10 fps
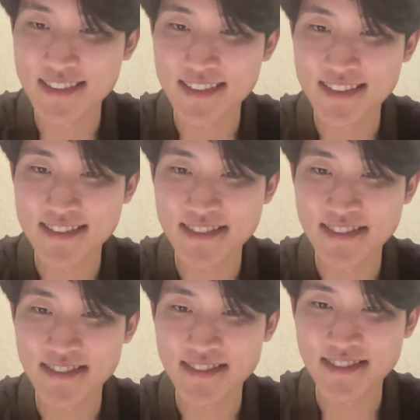
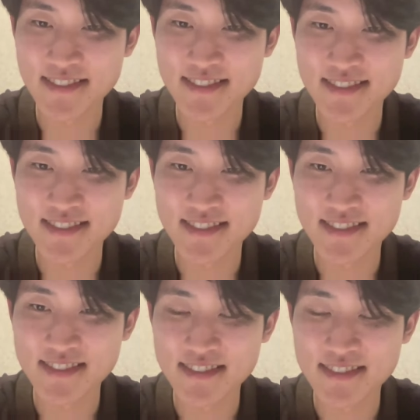
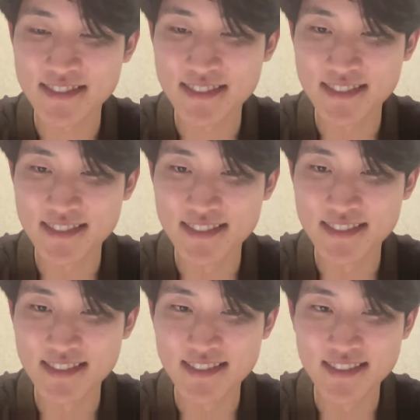
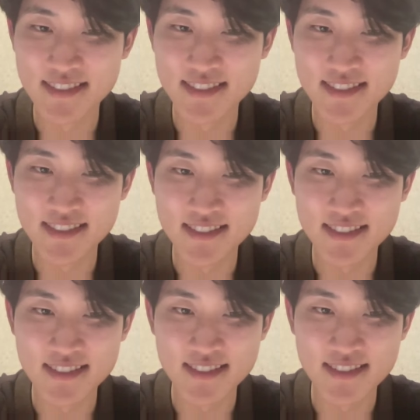
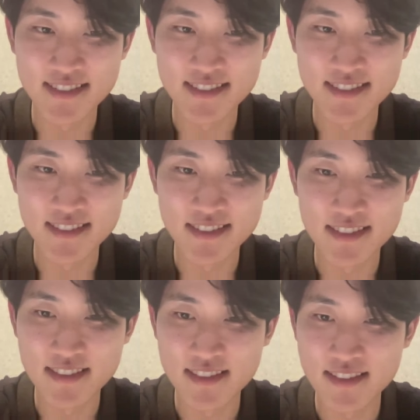
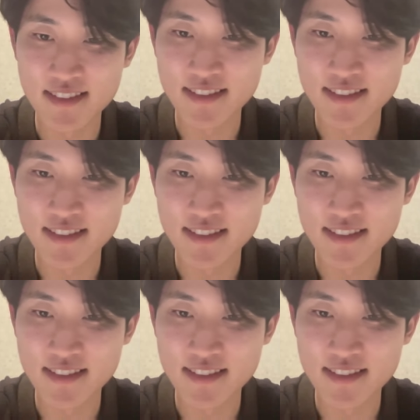(no one is talking)